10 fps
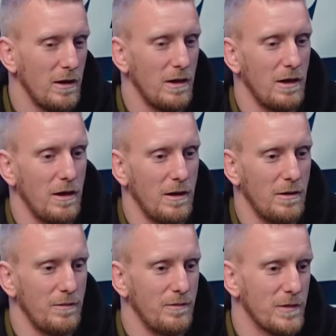
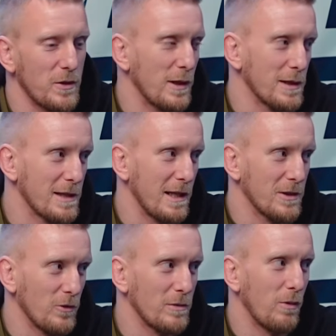Um, so he can stay in
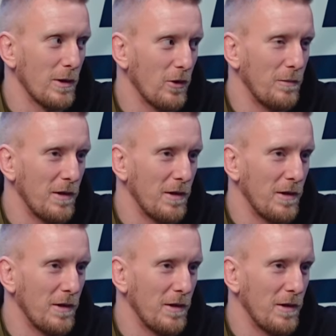school. He's probably got a